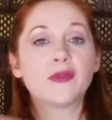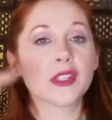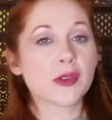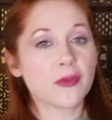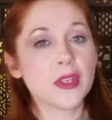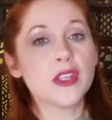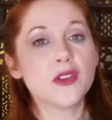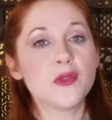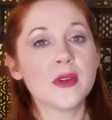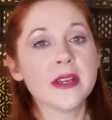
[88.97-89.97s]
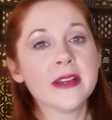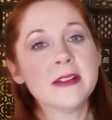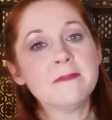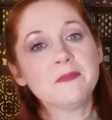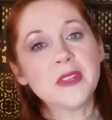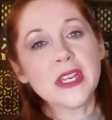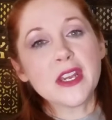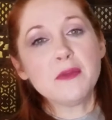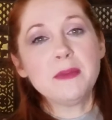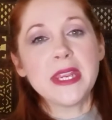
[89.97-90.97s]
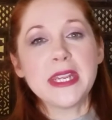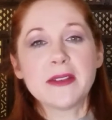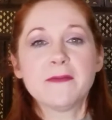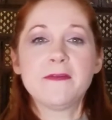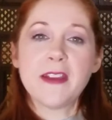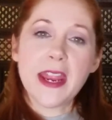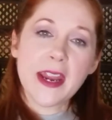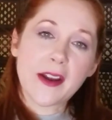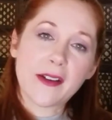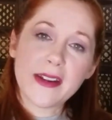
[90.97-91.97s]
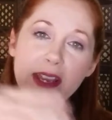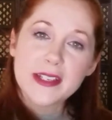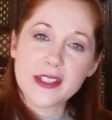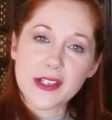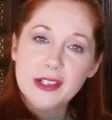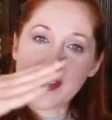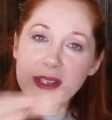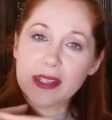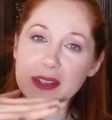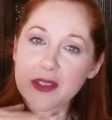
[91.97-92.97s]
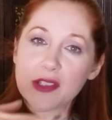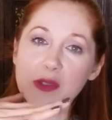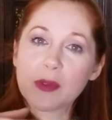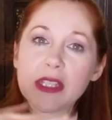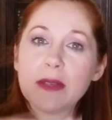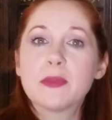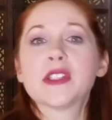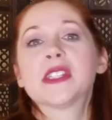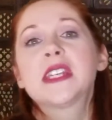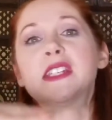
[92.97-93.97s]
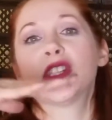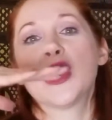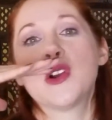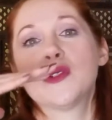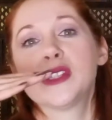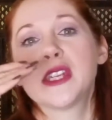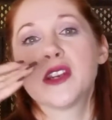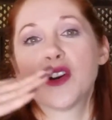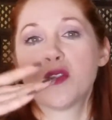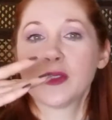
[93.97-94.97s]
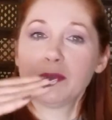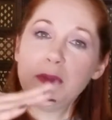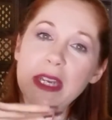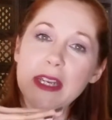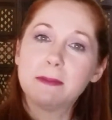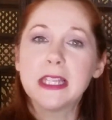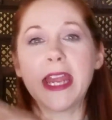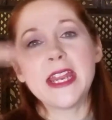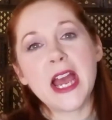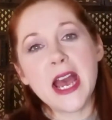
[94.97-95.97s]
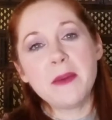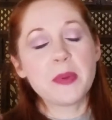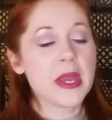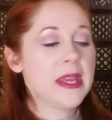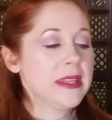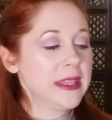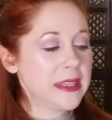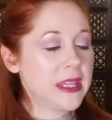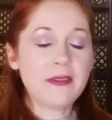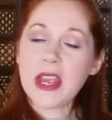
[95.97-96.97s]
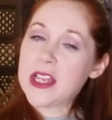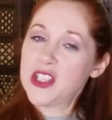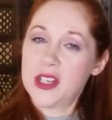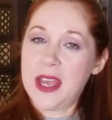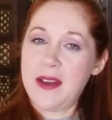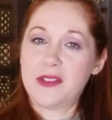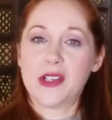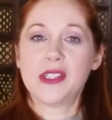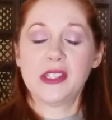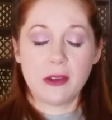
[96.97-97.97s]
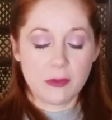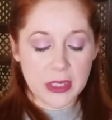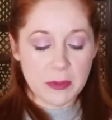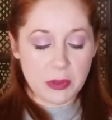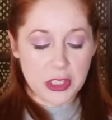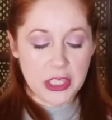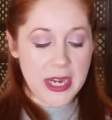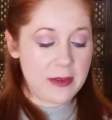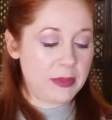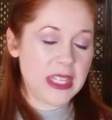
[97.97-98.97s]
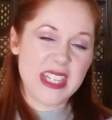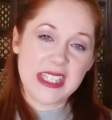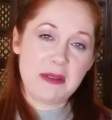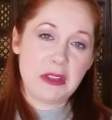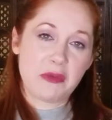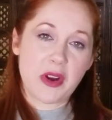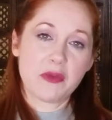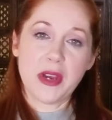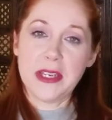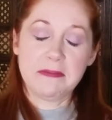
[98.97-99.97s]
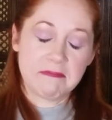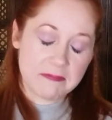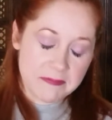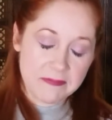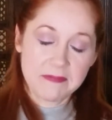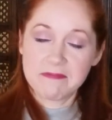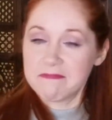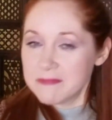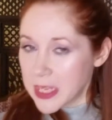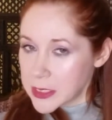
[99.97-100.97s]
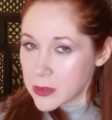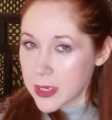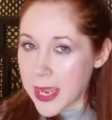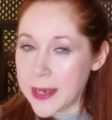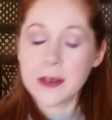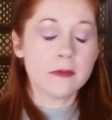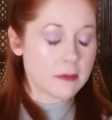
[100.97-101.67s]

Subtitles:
So for you, medium fair and under, and then those with deeper skin tones, medium light up, they've got you covered. So I really appreciate it, but they just gave me the wrong one. That's okay.